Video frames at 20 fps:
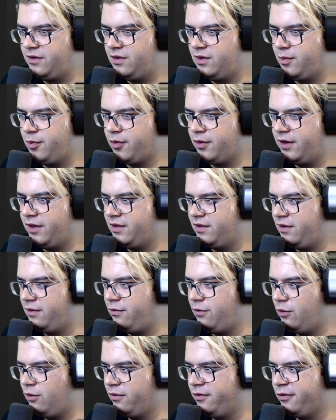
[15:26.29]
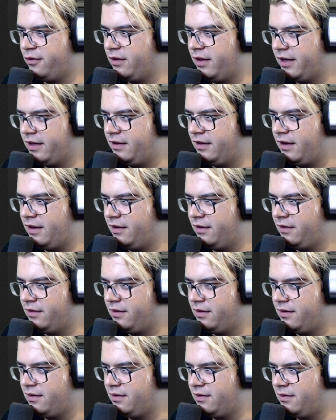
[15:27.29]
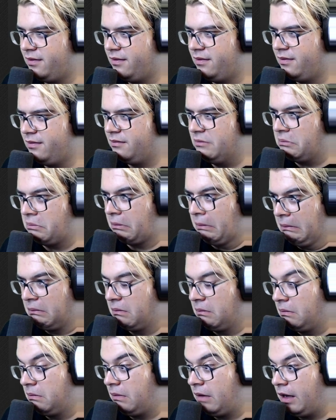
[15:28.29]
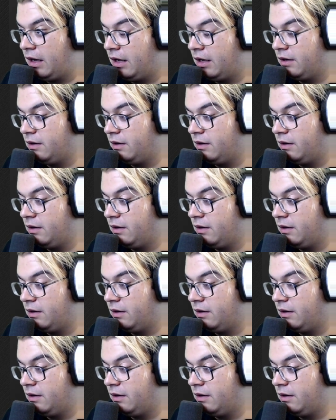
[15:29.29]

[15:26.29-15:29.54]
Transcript: it's a pretty easy fold for like tens. I don't know.